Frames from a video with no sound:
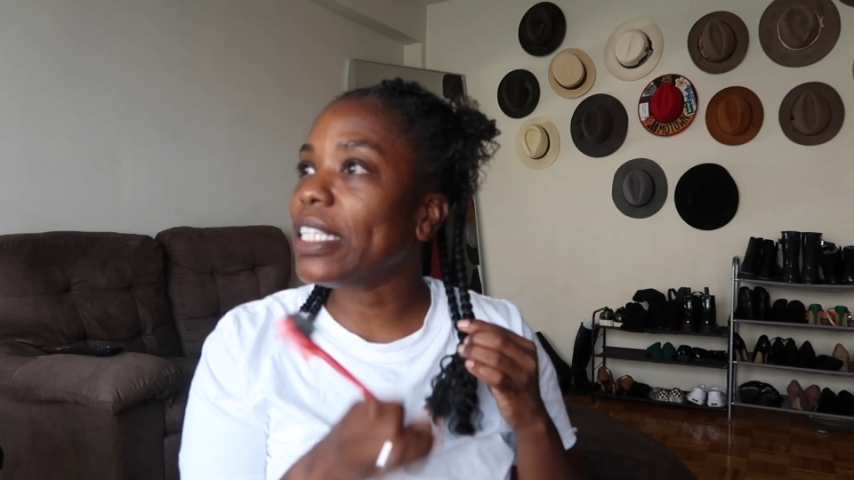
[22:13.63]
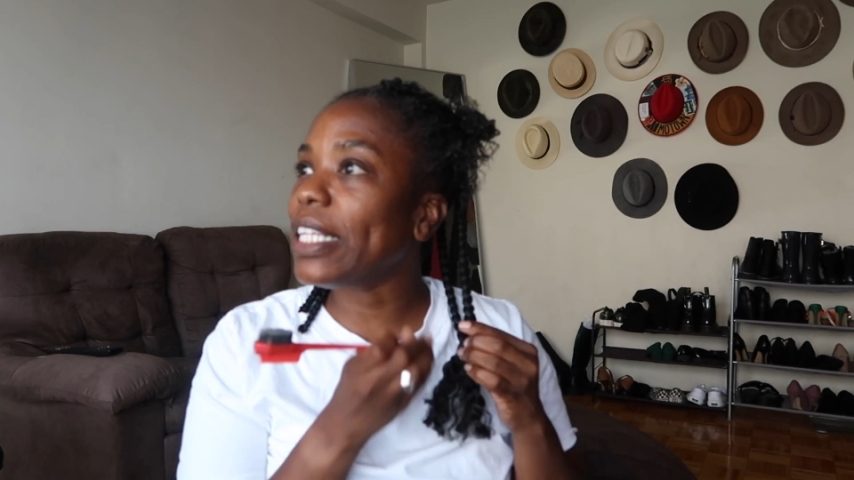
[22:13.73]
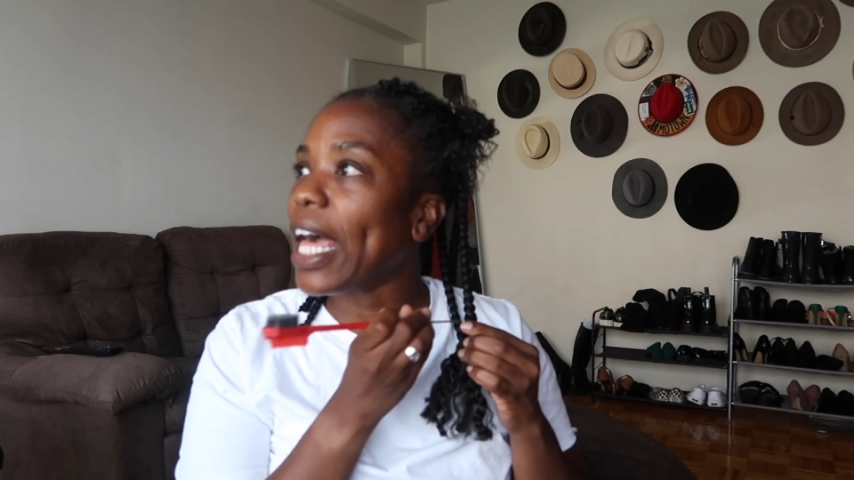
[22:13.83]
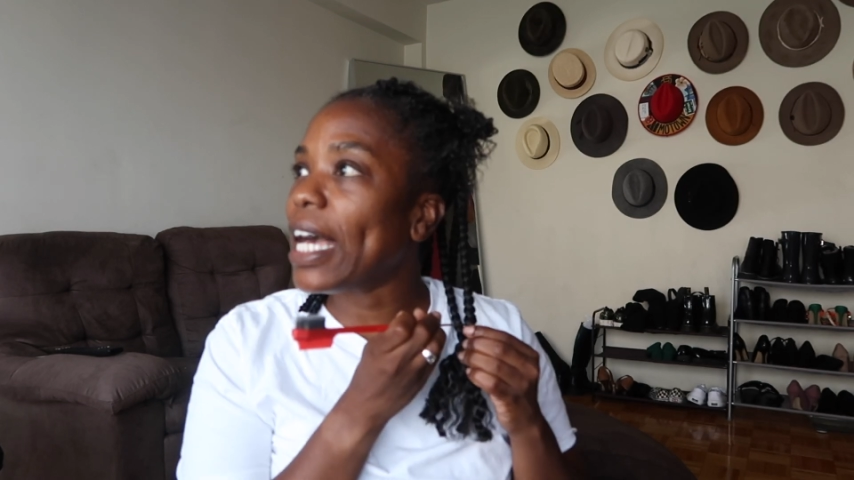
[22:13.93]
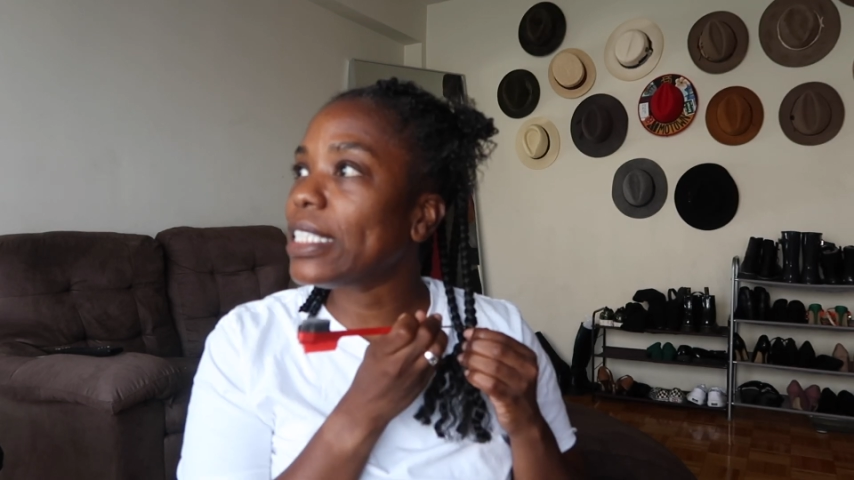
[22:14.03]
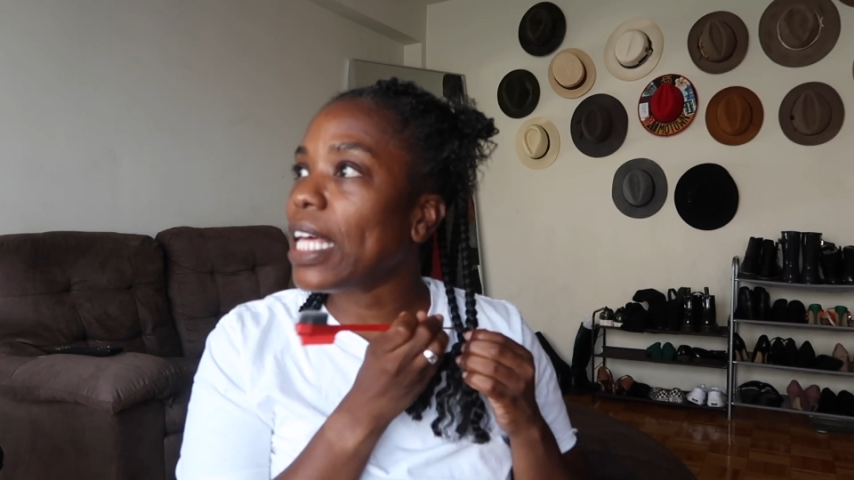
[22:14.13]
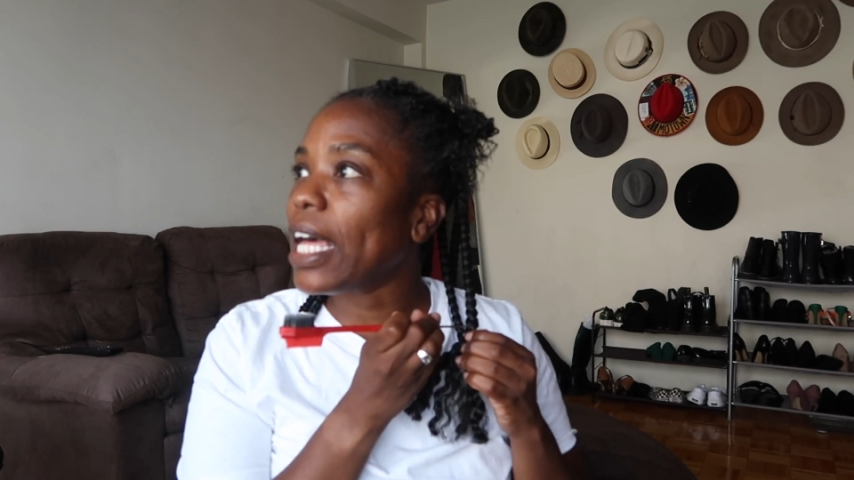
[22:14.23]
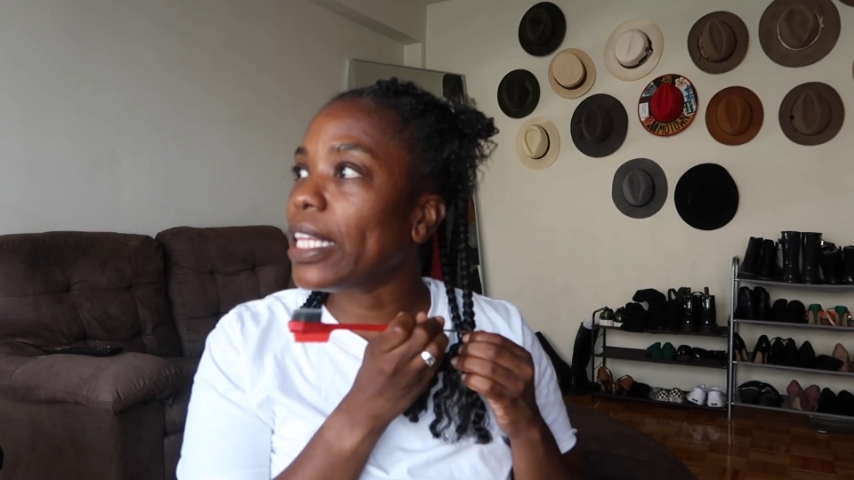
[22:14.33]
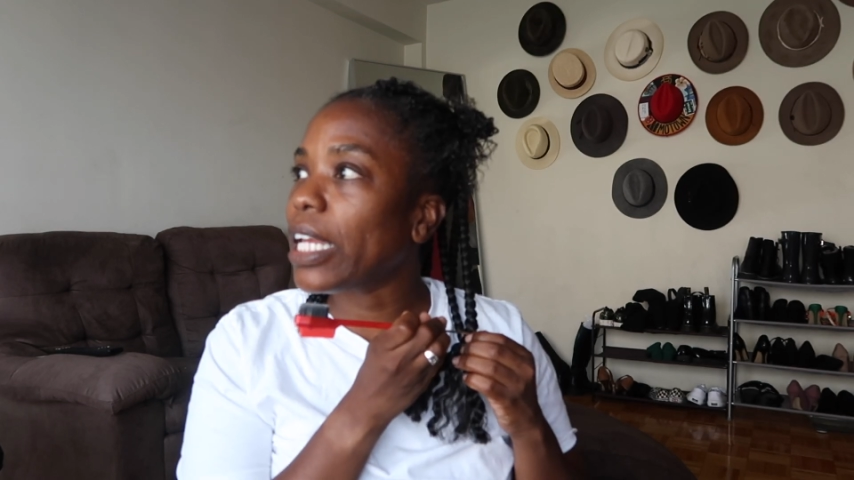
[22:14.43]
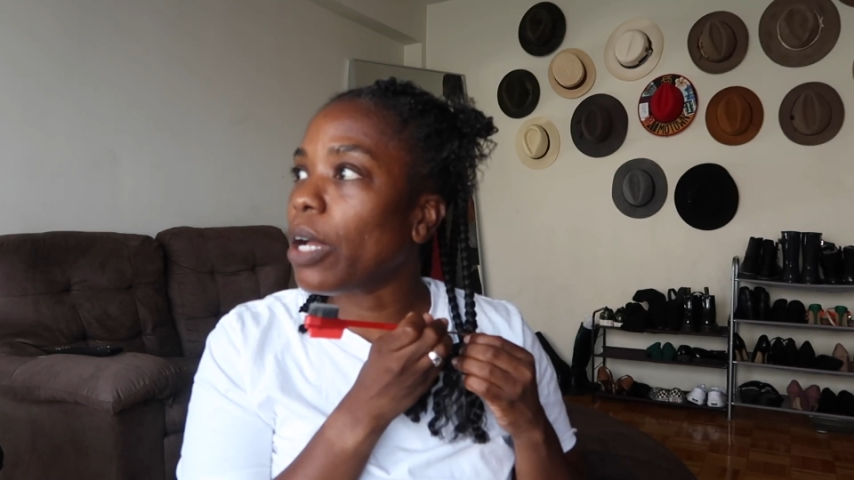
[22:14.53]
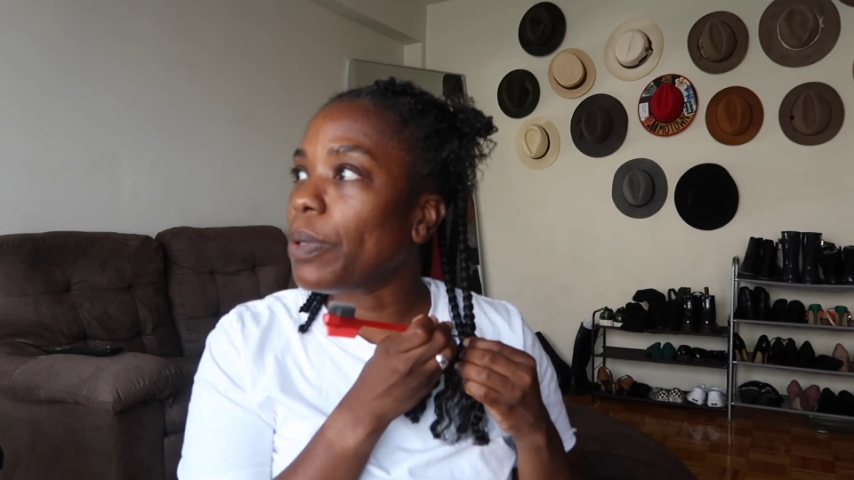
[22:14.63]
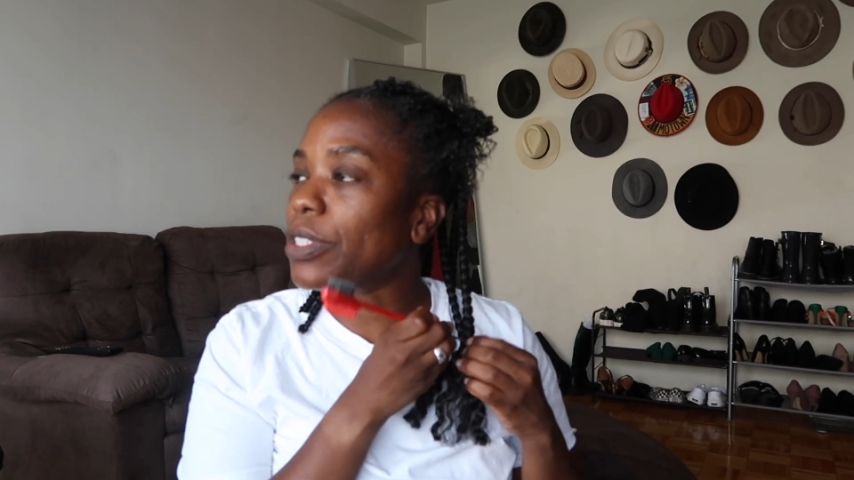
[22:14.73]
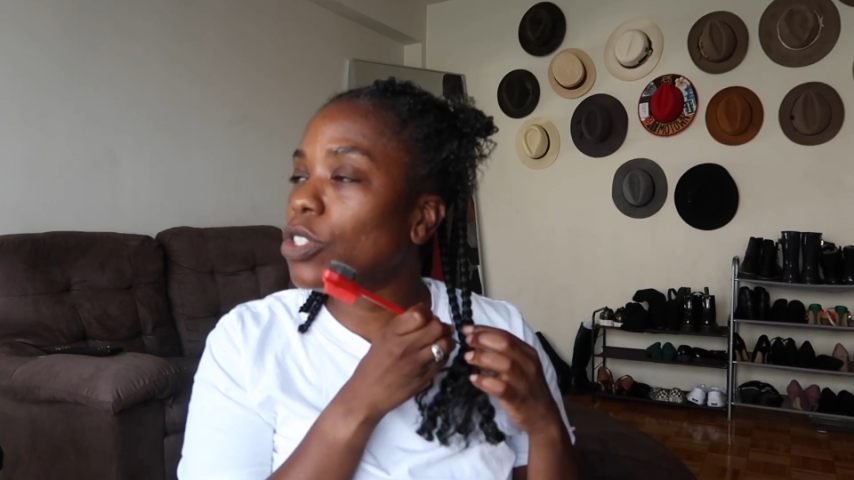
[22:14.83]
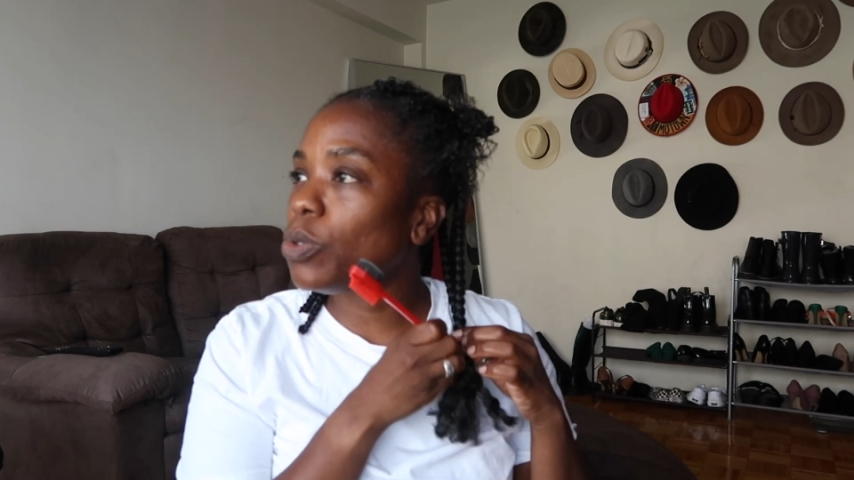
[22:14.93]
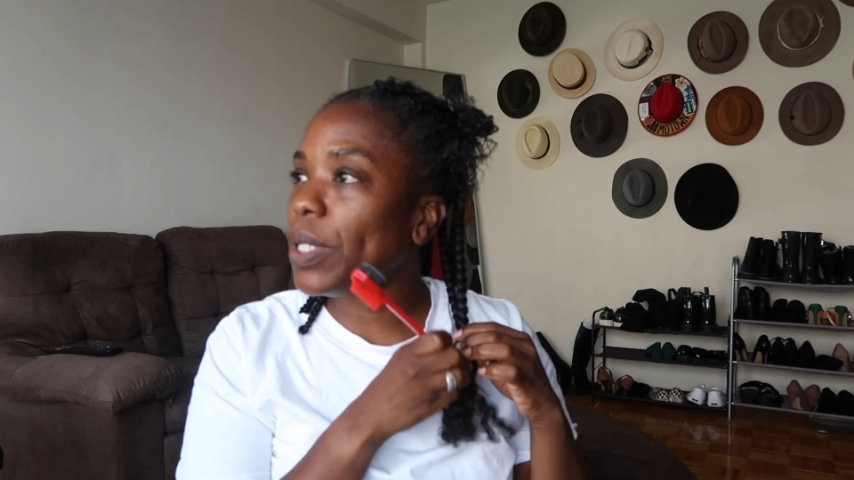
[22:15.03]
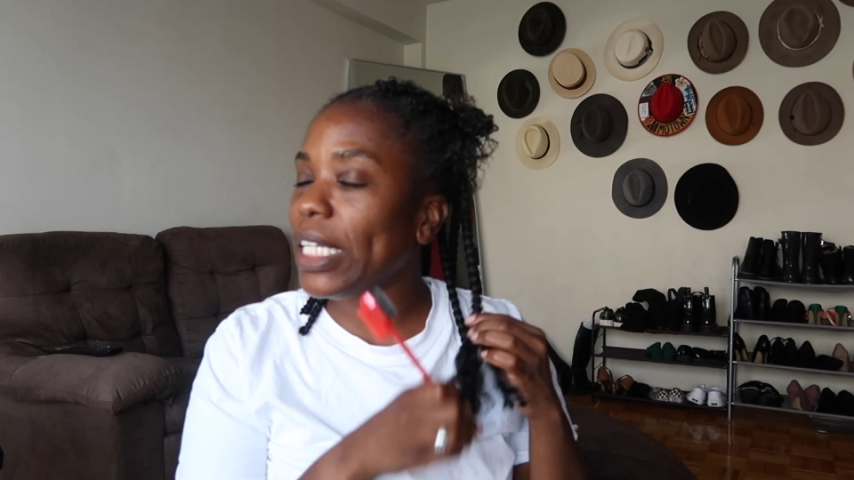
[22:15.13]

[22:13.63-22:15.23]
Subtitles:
last island I went to,